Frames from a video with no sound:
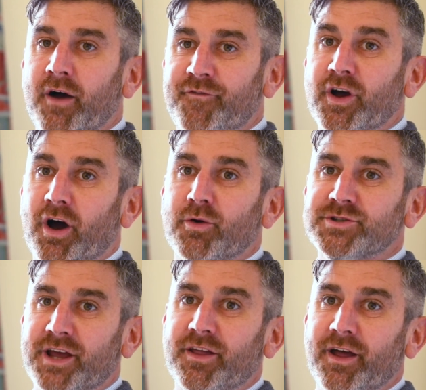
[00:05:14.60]
But I
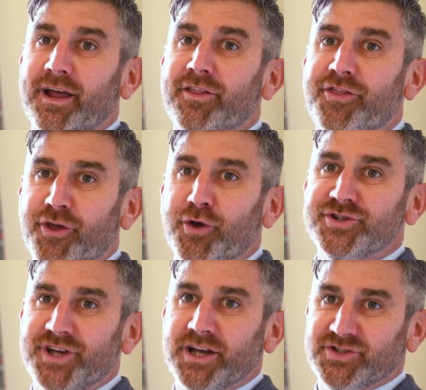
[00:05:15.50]
would say
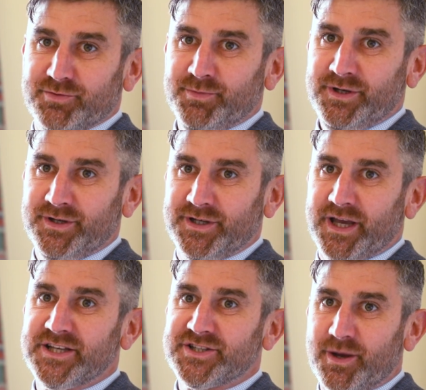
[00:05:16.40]
enthusiasm
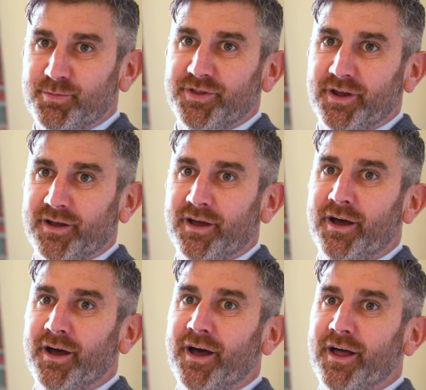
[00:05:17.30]
is something
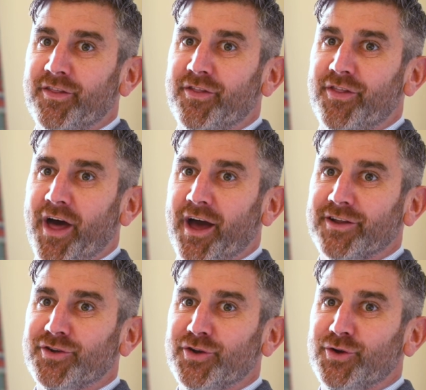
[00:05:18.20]

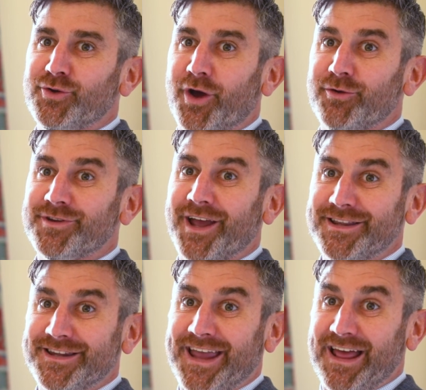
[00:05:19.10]
that you don't
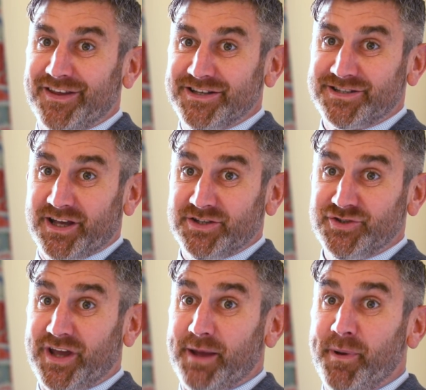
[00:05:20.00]
tend to get these
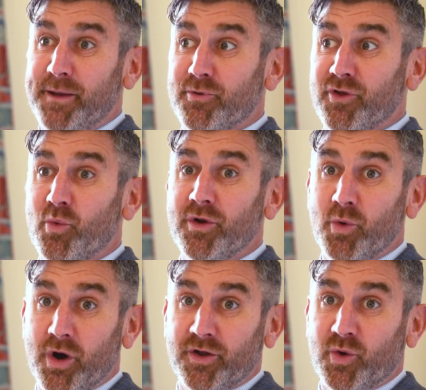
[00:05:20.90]
days. You get people that want
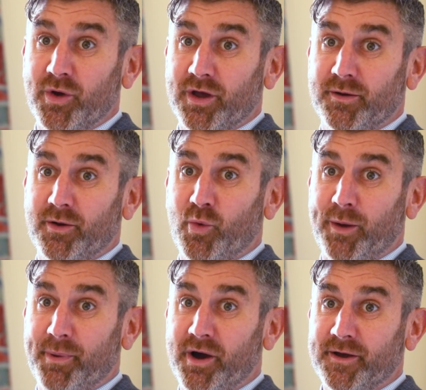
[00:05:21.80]
to earn a
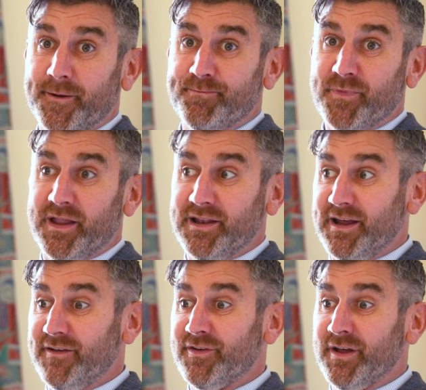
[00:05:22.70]
quick buck and
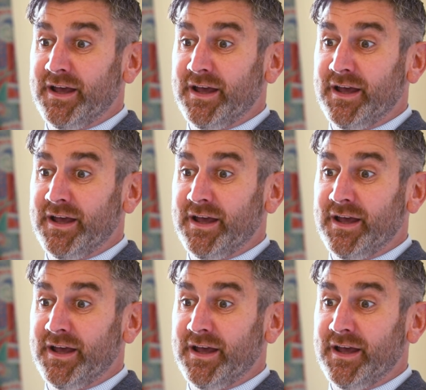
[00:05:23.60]
leave,